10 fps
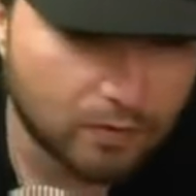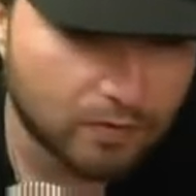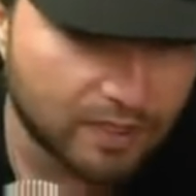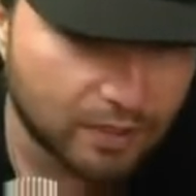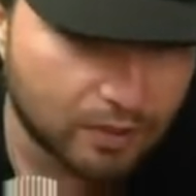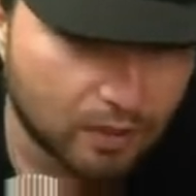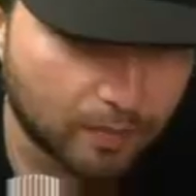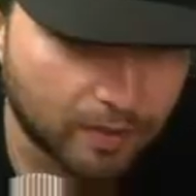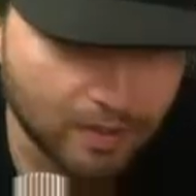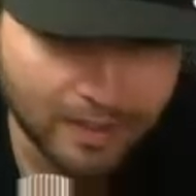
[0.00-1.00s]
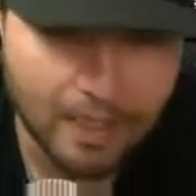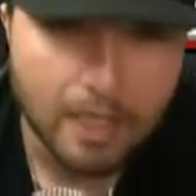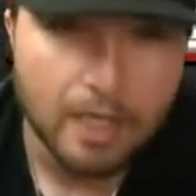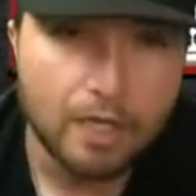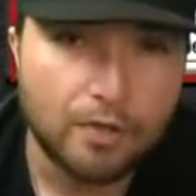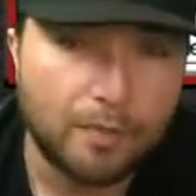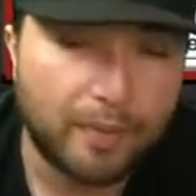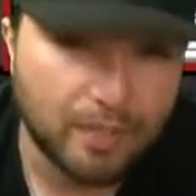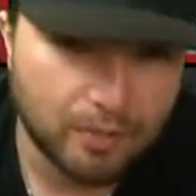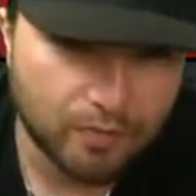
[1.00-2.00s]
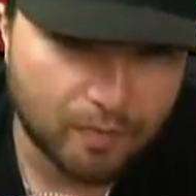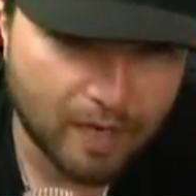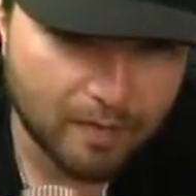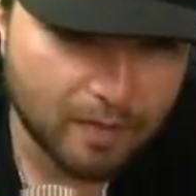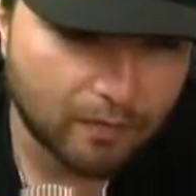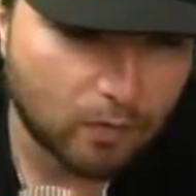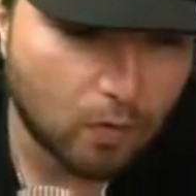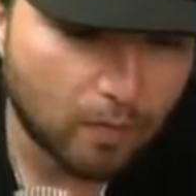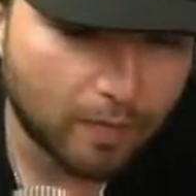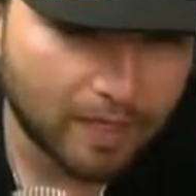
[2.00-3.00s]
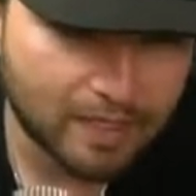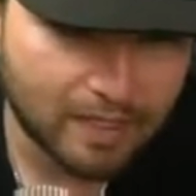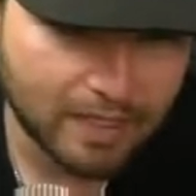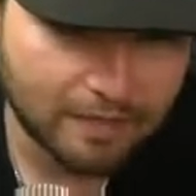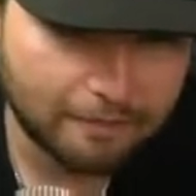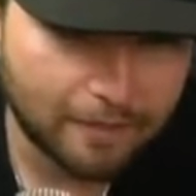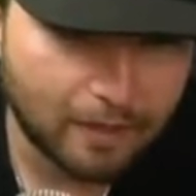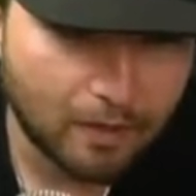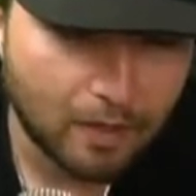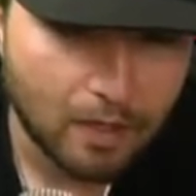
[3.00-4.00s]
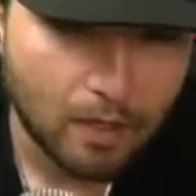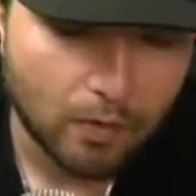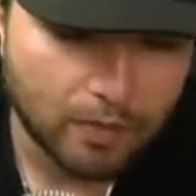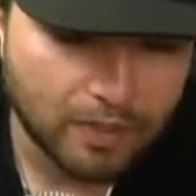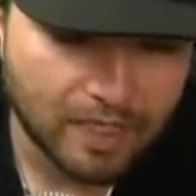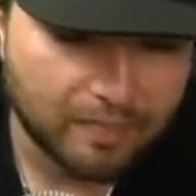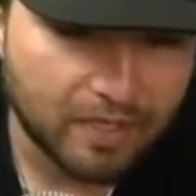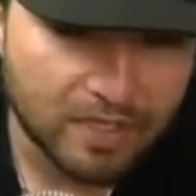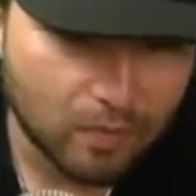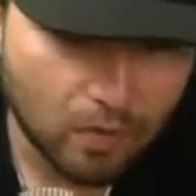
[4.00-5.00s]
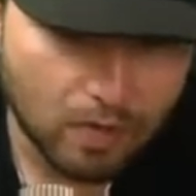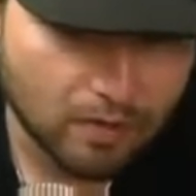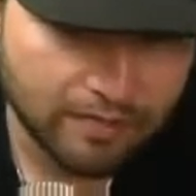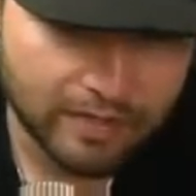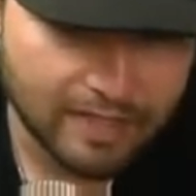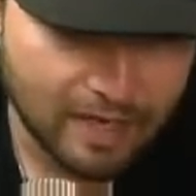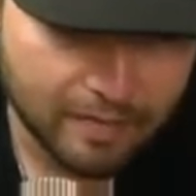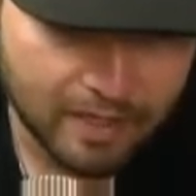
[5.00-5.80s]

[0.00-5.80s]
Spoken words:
seen chalk pitchers, the pitchers remind me of the quarterbacks in XFL, where you took PJ Walker every time, and he